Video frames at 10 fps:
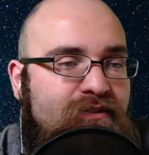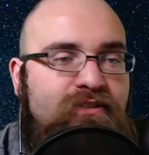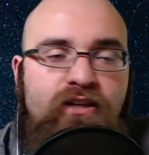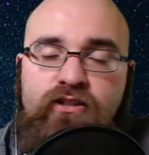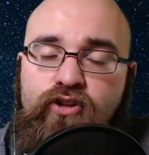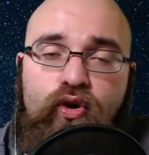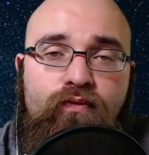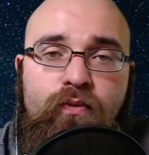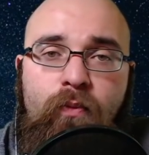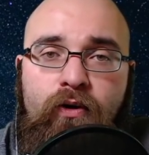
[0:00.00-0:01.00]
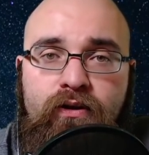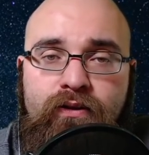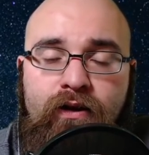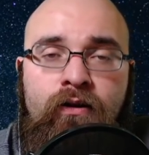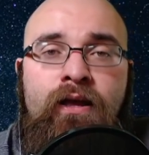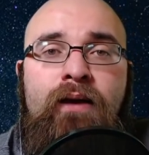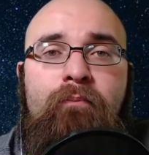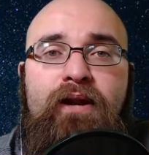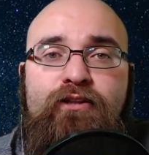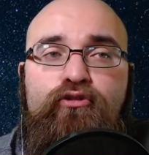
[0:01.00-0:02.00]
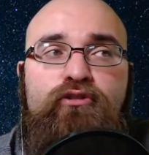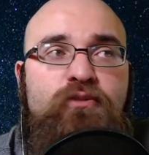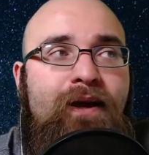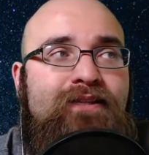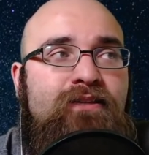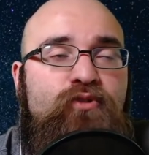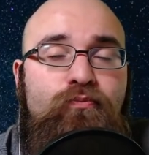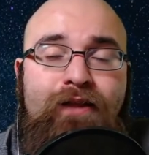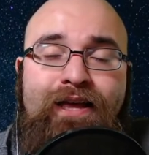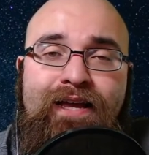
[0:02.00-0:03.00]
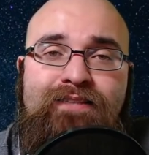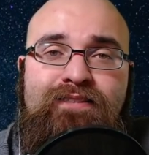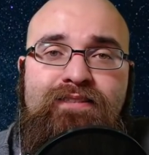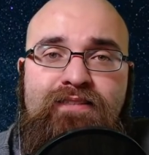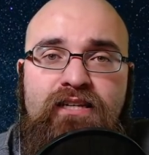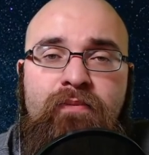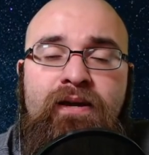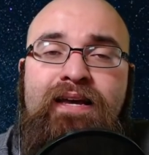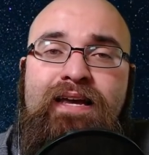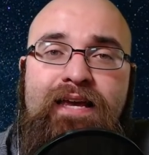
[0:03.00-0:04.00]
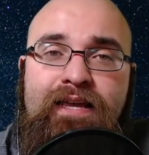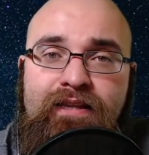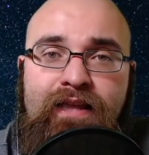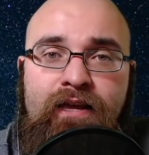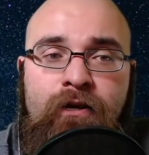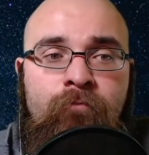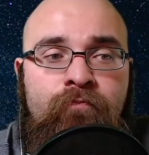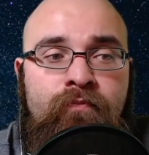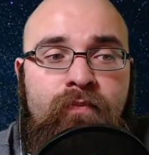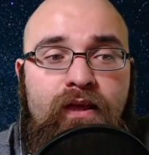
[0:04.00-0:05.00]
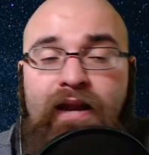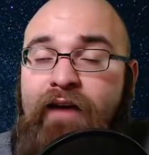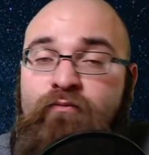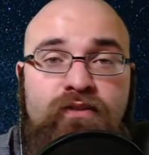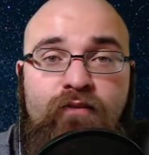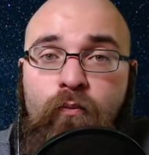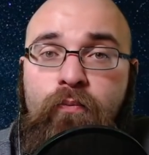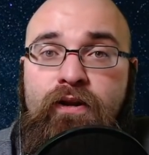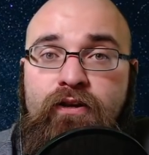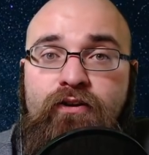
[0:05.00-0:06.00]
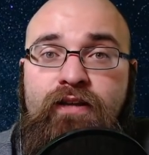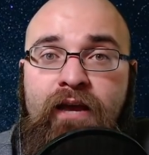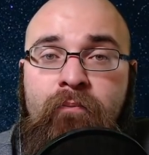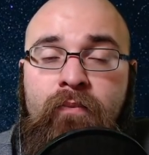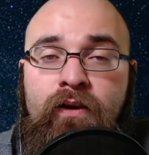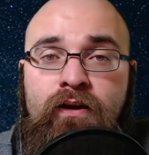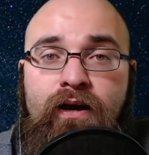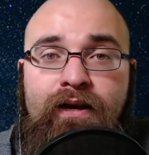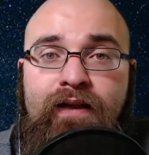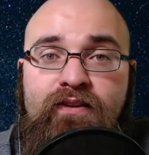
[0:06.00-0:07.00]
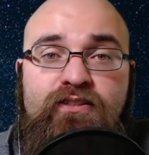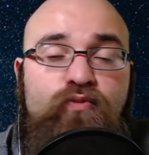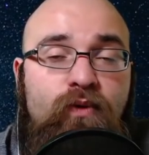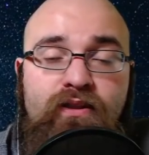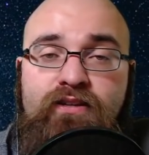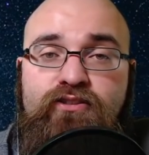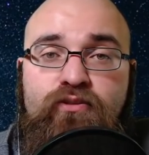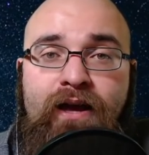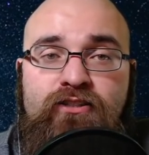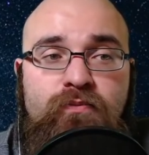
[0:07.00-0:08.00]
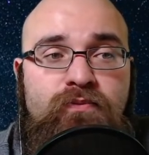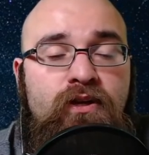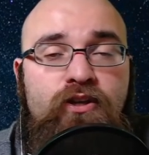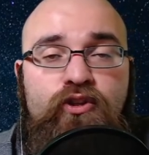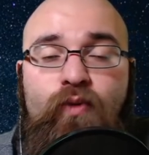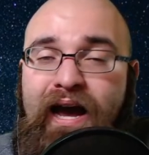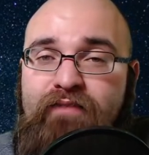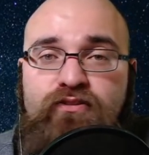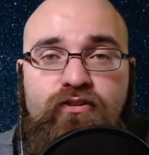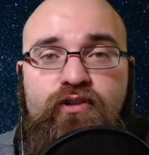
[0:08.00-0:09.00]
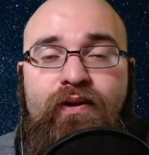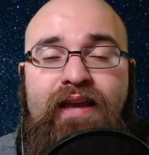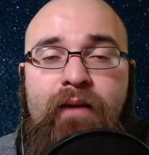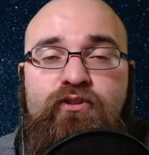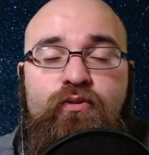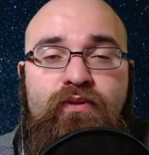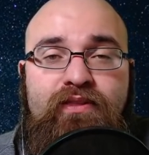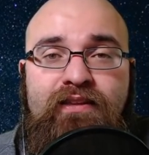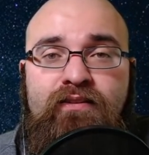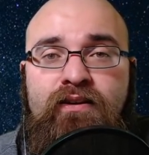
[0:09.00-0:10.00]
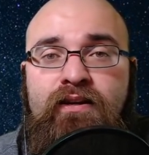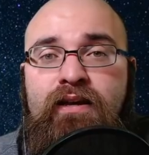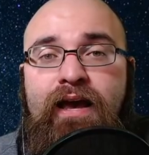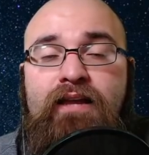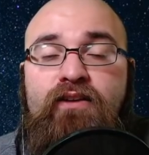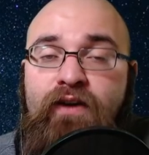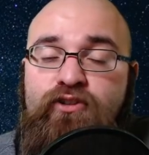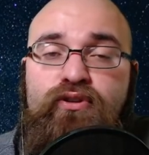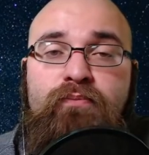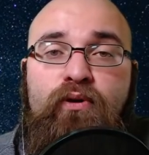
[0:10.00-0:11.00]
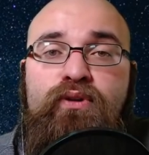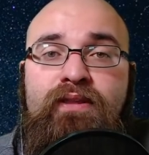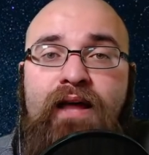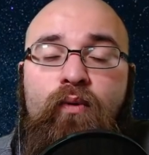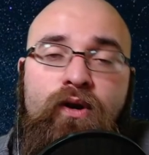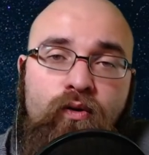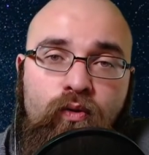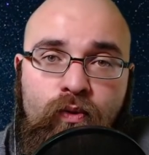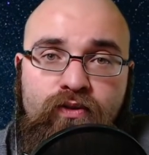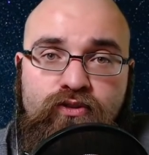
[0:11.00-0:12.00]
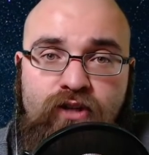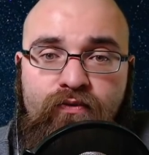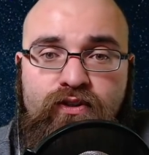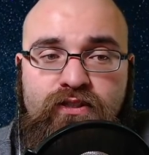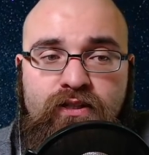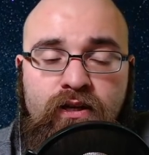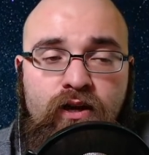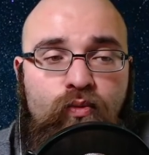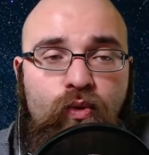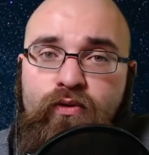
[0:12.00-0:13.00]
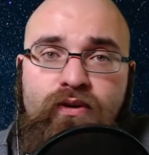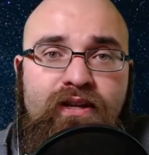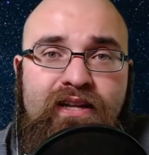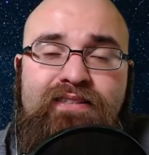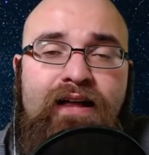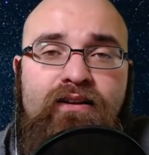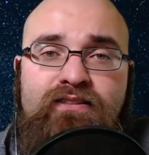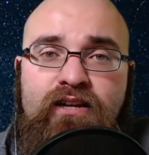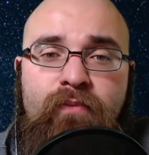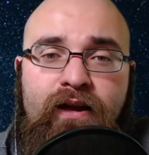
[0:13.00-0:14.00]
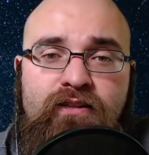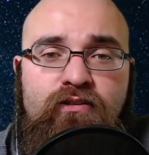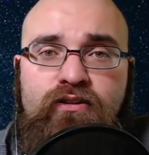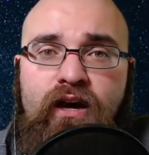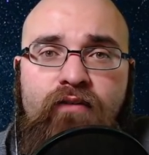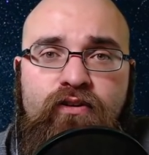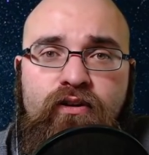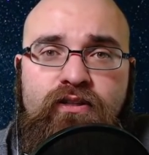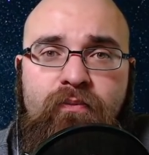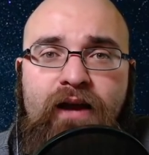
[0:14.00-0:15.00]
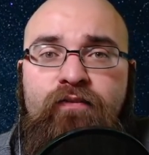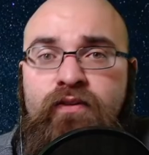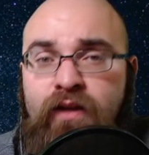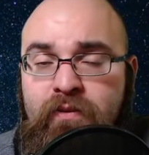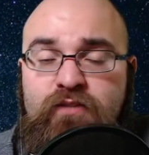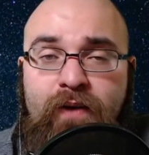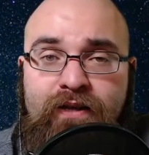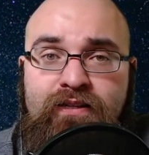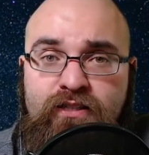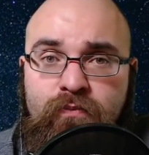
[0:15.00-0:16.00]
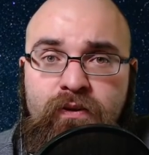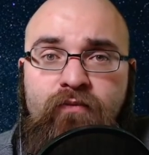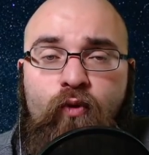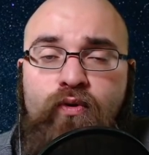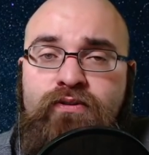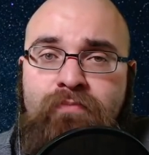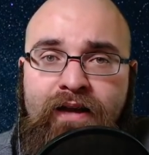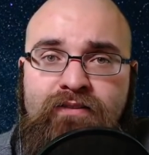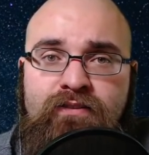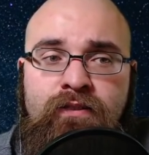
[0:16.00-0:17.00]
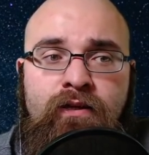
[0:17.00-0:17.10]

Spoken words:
He's going to turn over the ball here and there, but I do expect him to play against this team in Atlanta and have himself a pretty good game. Again, this is one of the easier matchups. You have such a great chemistry with Thielen and eventually building that one with Jefferson. Whether it is Alexander Mattison or Dalvin Cook in the backfield, I'm expecting it to be, of course, Madison.